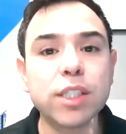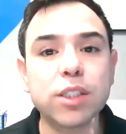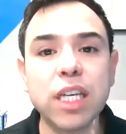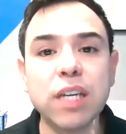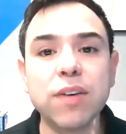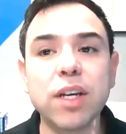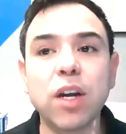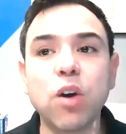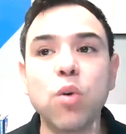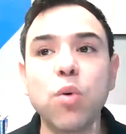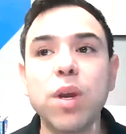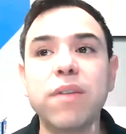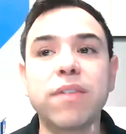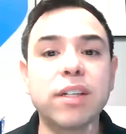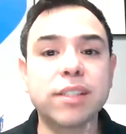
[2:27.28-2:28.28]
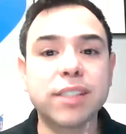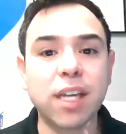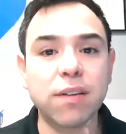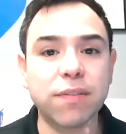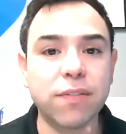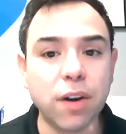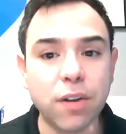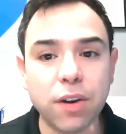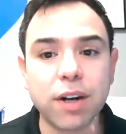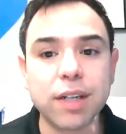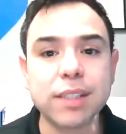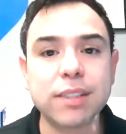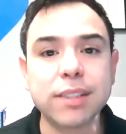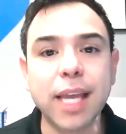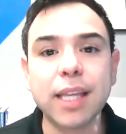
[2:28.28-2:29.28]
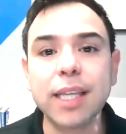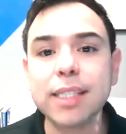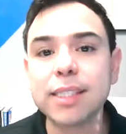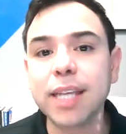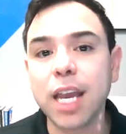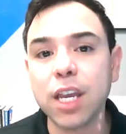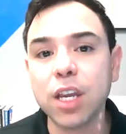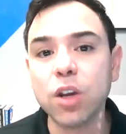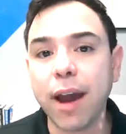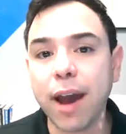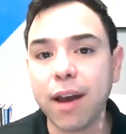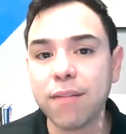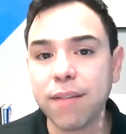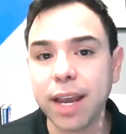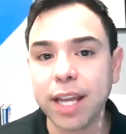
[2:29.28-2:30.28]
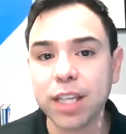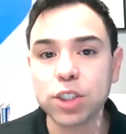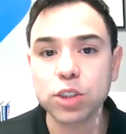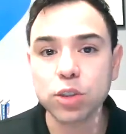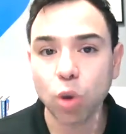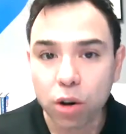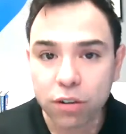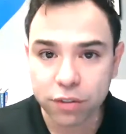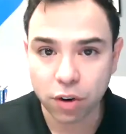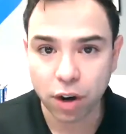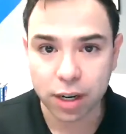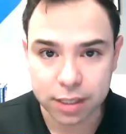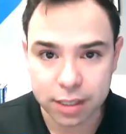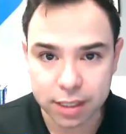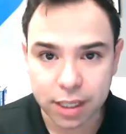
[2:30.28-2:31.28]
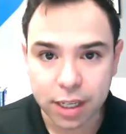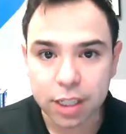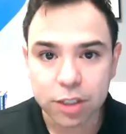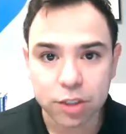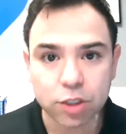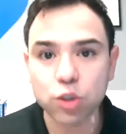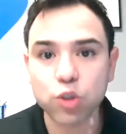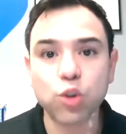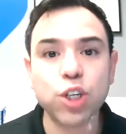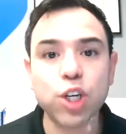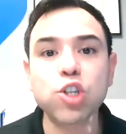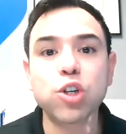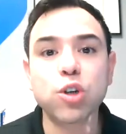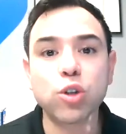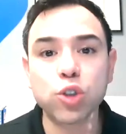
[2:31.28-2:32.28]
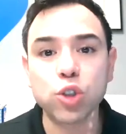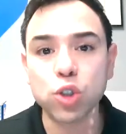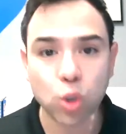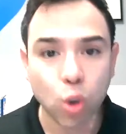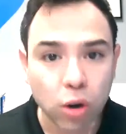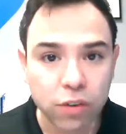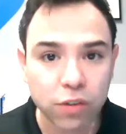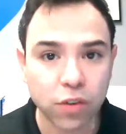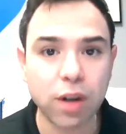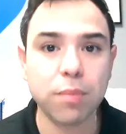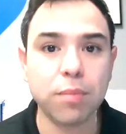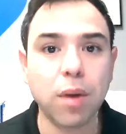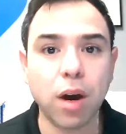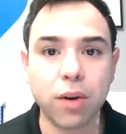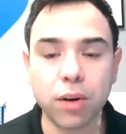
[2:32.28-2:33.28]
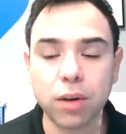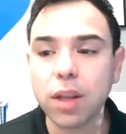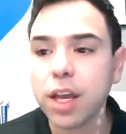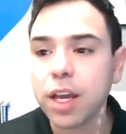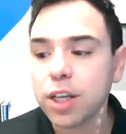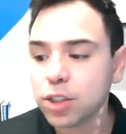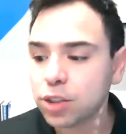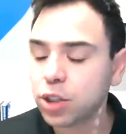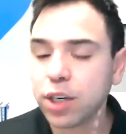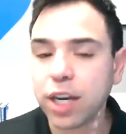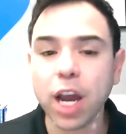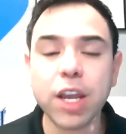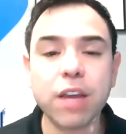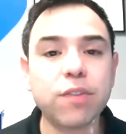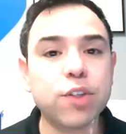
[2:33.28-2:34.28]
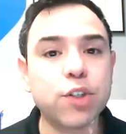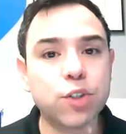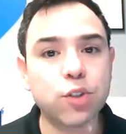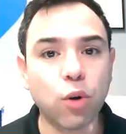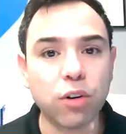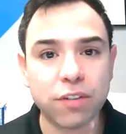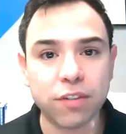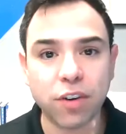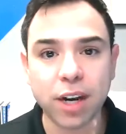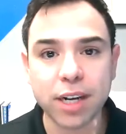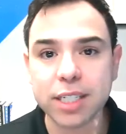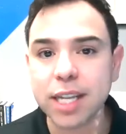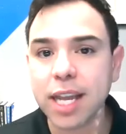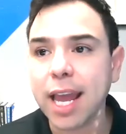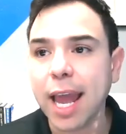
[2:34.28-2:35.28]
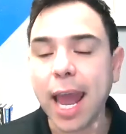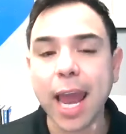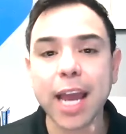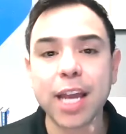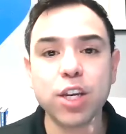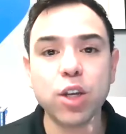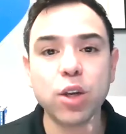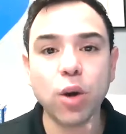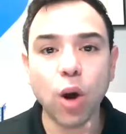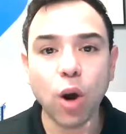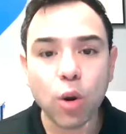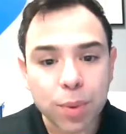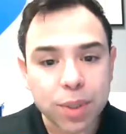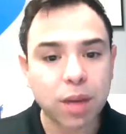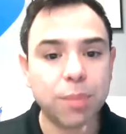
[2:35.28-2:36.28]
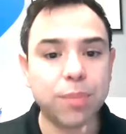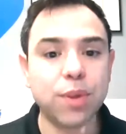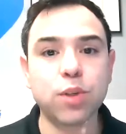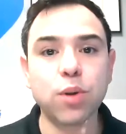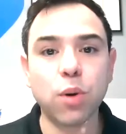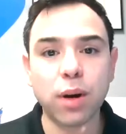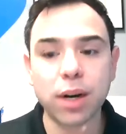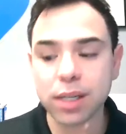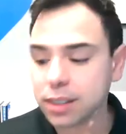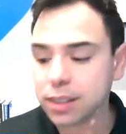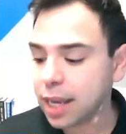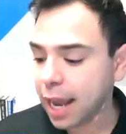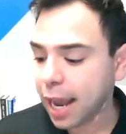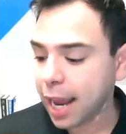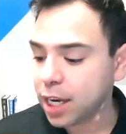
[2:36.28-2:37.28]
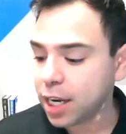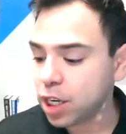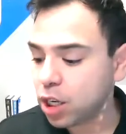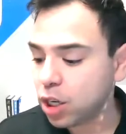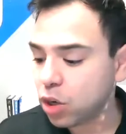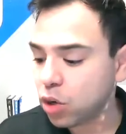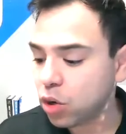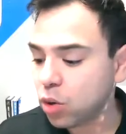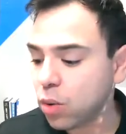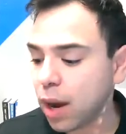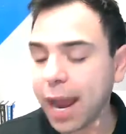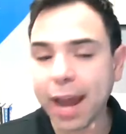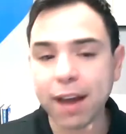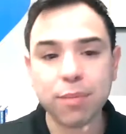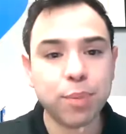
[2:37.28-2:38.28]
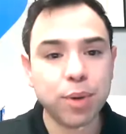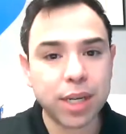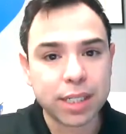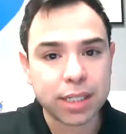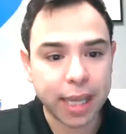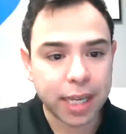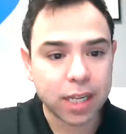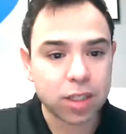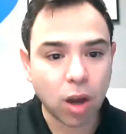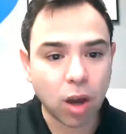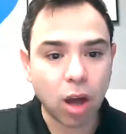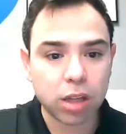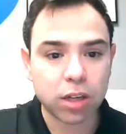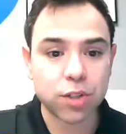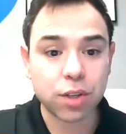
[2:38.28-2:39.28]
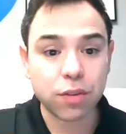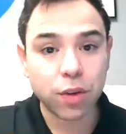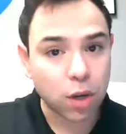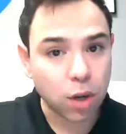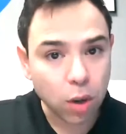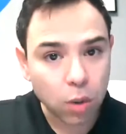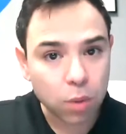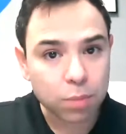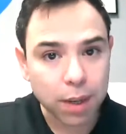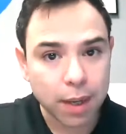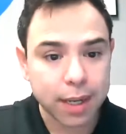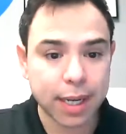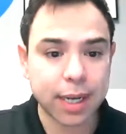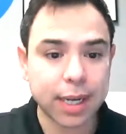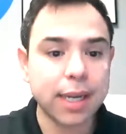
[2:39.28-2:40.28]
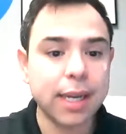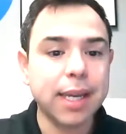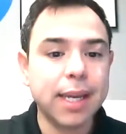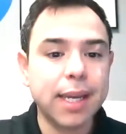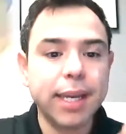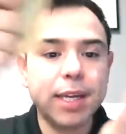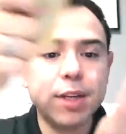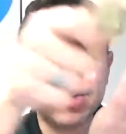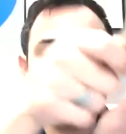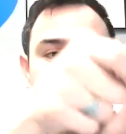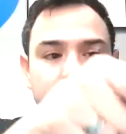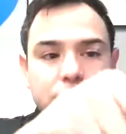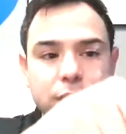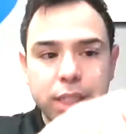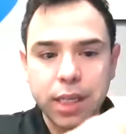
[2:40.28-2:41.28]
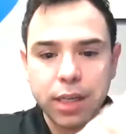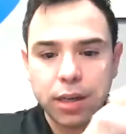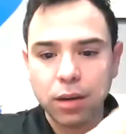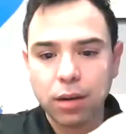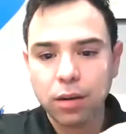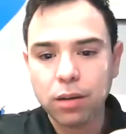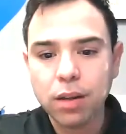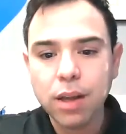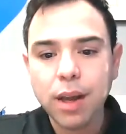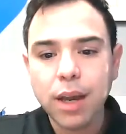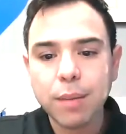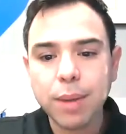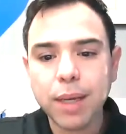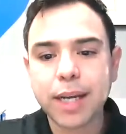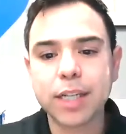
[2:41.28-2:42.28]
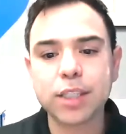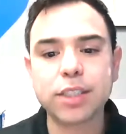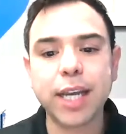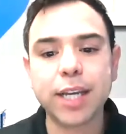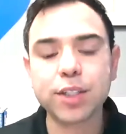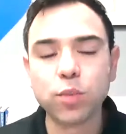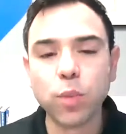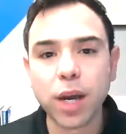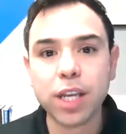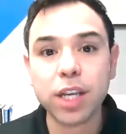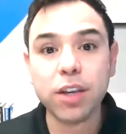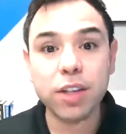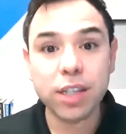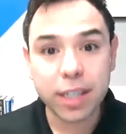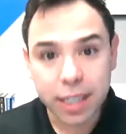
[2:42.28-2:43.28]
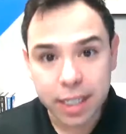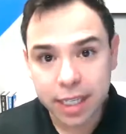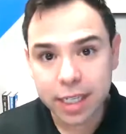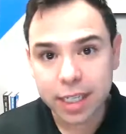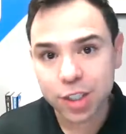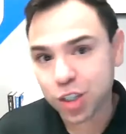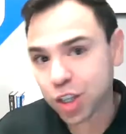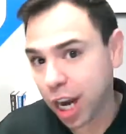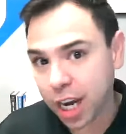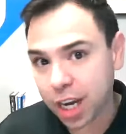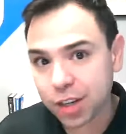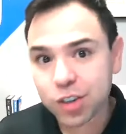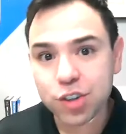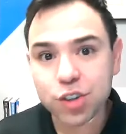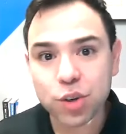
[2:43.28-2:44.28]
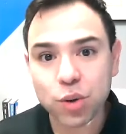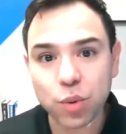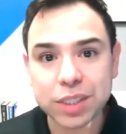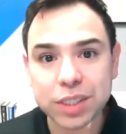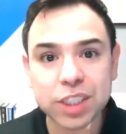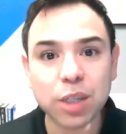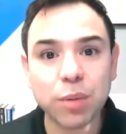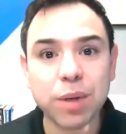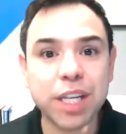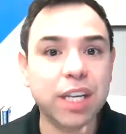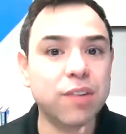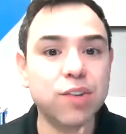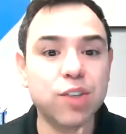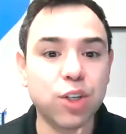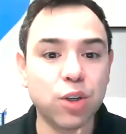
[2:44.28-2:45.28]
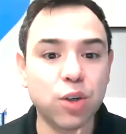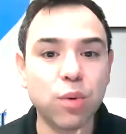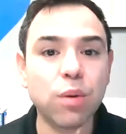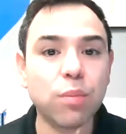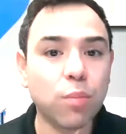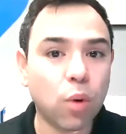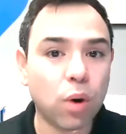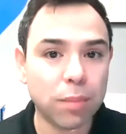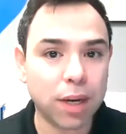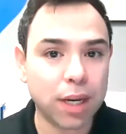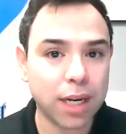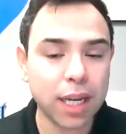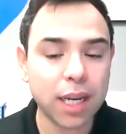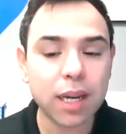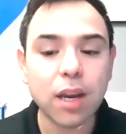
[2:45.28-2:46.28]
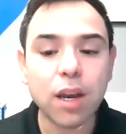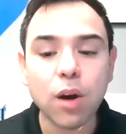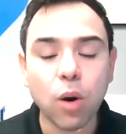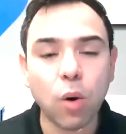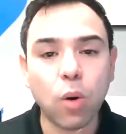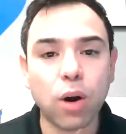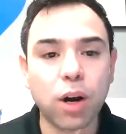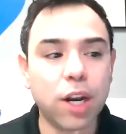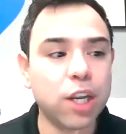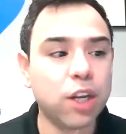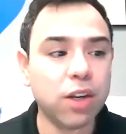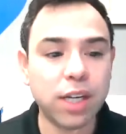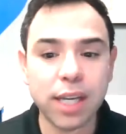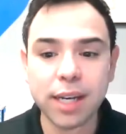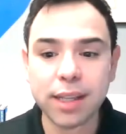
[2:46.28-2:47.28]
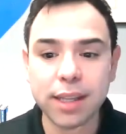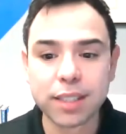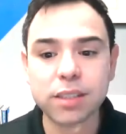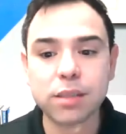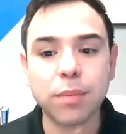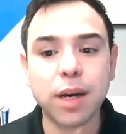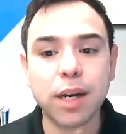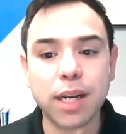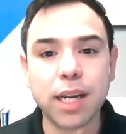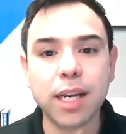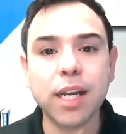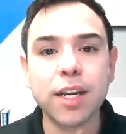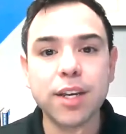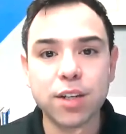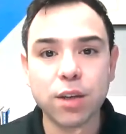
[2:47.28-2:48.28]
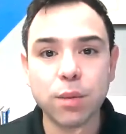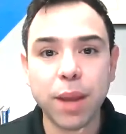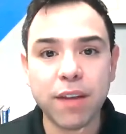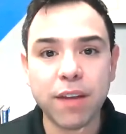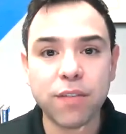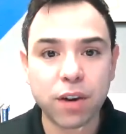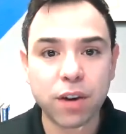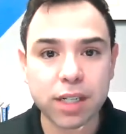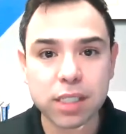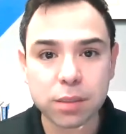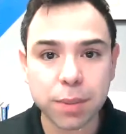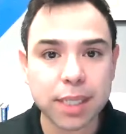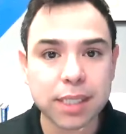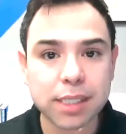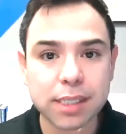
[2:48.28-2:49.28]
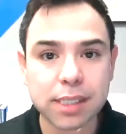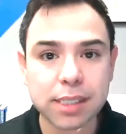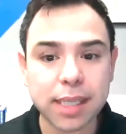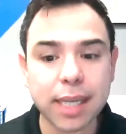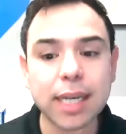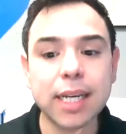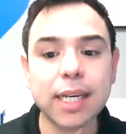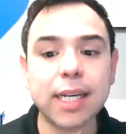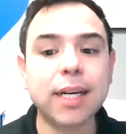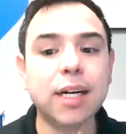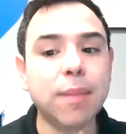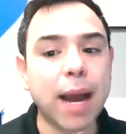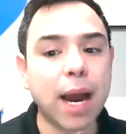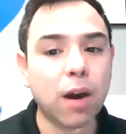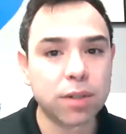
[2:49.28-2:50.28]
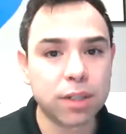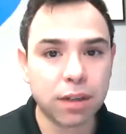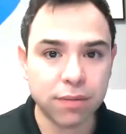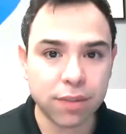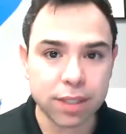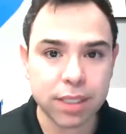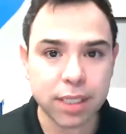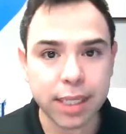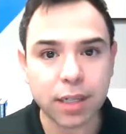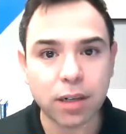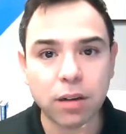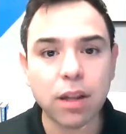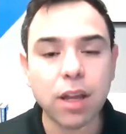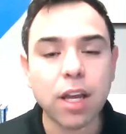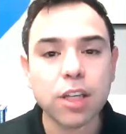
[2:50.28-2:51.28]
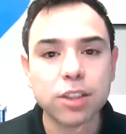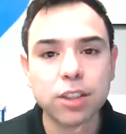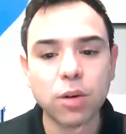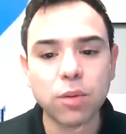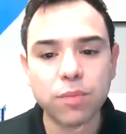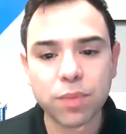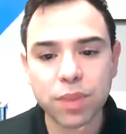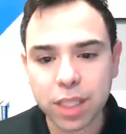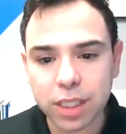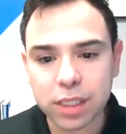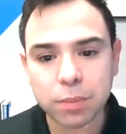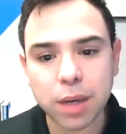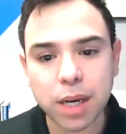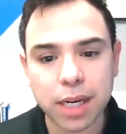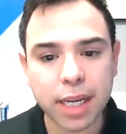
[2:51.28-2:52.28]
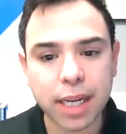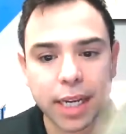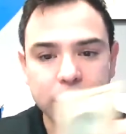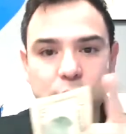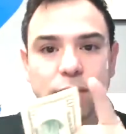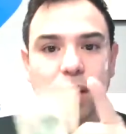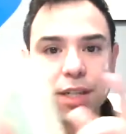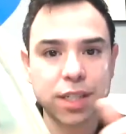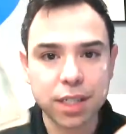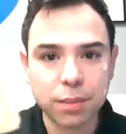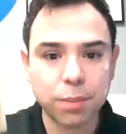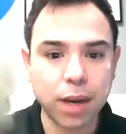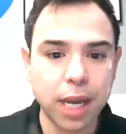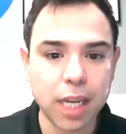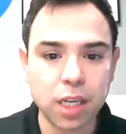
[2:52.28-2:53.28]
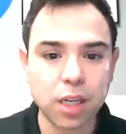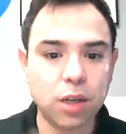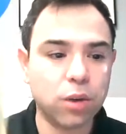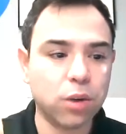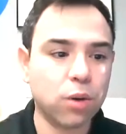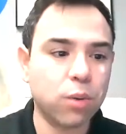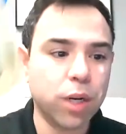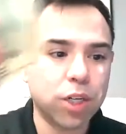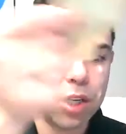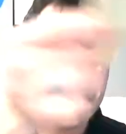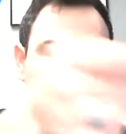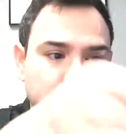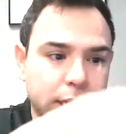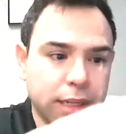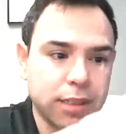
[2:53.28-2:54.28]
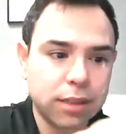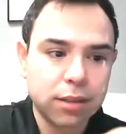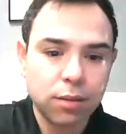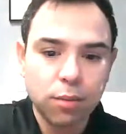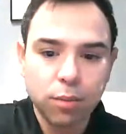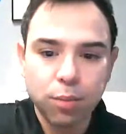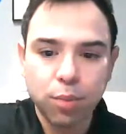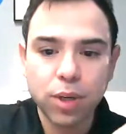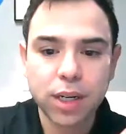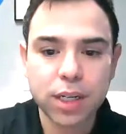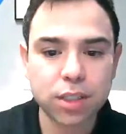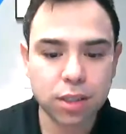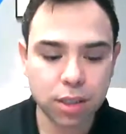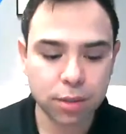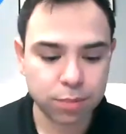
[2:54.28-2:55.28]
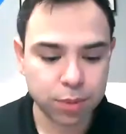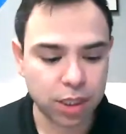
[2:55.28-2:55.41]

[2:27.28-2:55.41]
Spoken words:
even go a step further and say, let's say you have a storefront. So traditional storefront model. So now you have a storefront and you open up the doors and you have put $10 of your own money into the till, because guess what? You need change when someone gives you more money, or you need this money to pay for expenses that need to come out of the till. So this money is funded by you originally, put into the